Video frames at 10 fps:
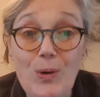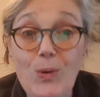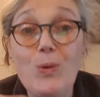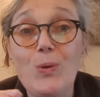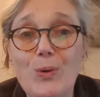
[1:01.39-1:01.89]

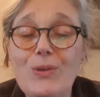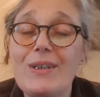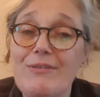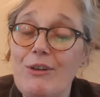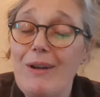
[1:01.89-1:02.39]
or
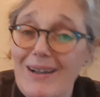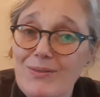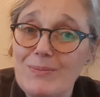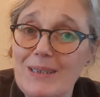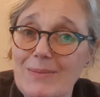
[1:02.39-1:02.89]
if you
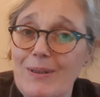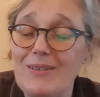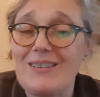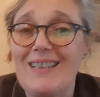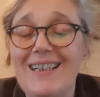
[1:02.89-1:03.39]
haven't been a
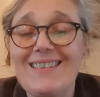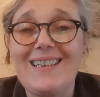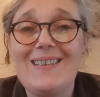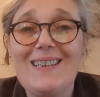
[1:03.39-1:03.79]
part of that,